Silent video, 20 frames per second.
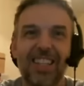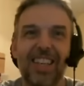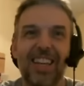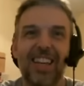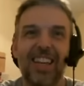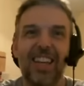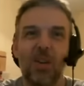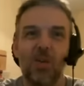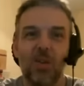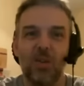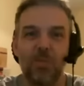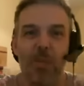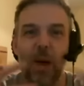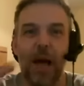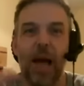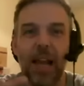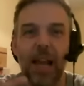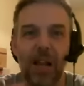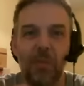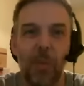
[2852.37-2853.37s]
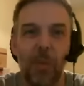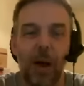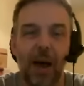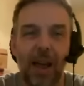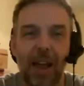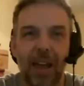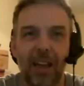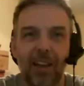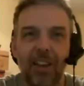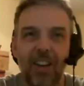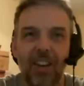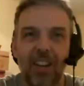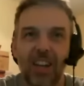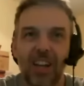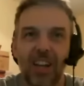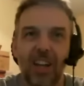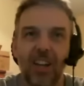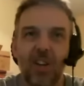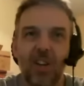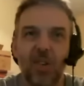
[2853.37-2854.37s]
buying and, and Christmas Eve
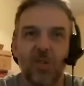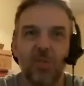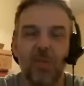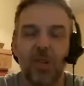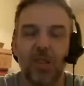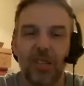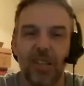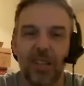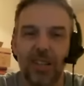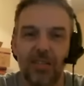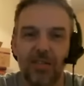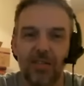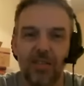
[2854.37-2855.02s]
for, for stuff. I got